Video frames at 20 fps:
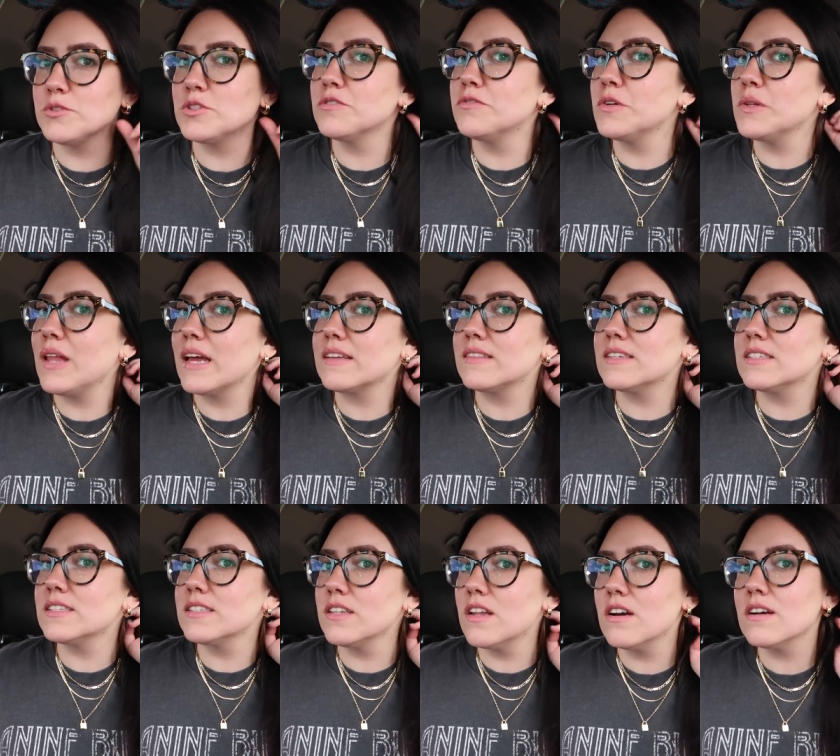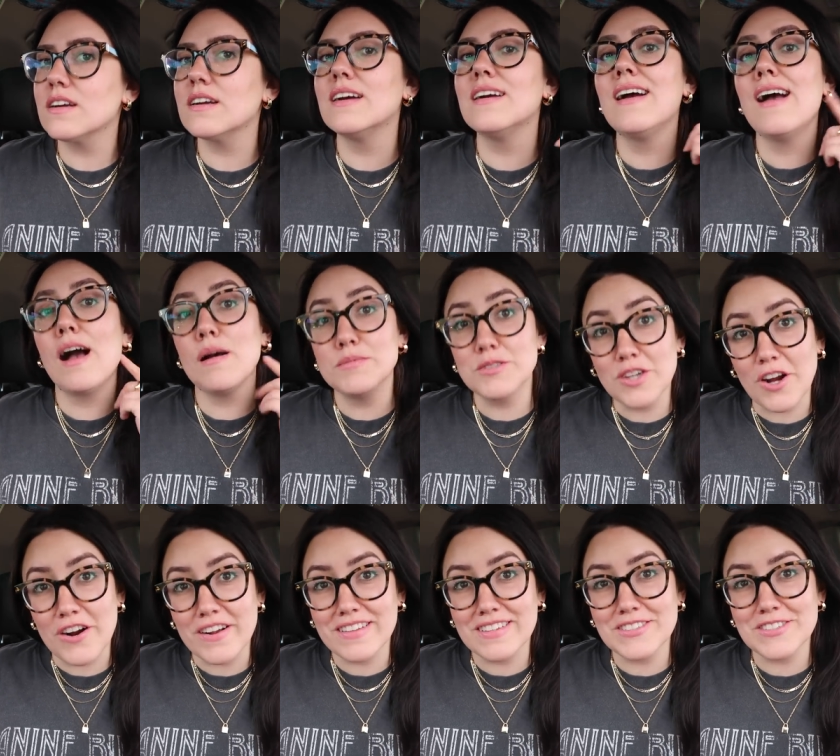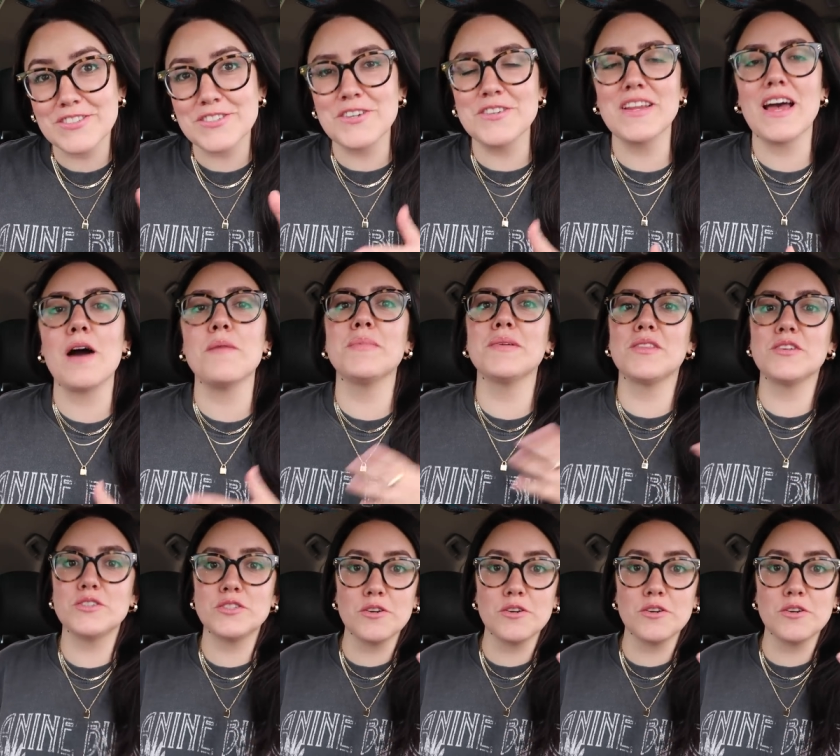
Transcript: So if you like this look, I'm sorry these are sold out, but the